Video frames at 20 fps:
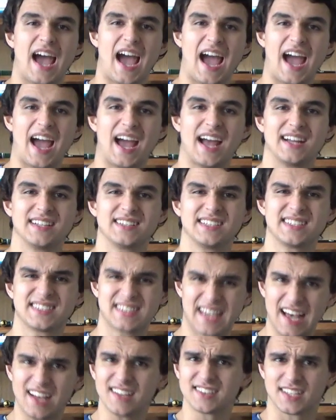and it
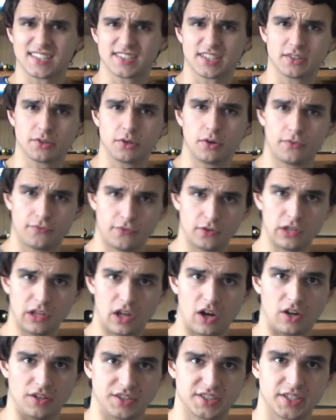tells us an awful
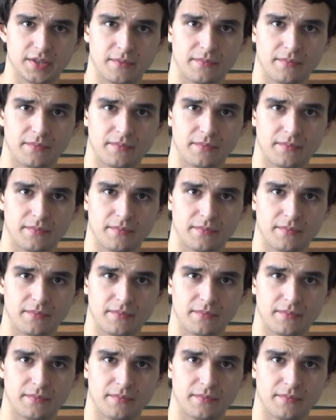lot.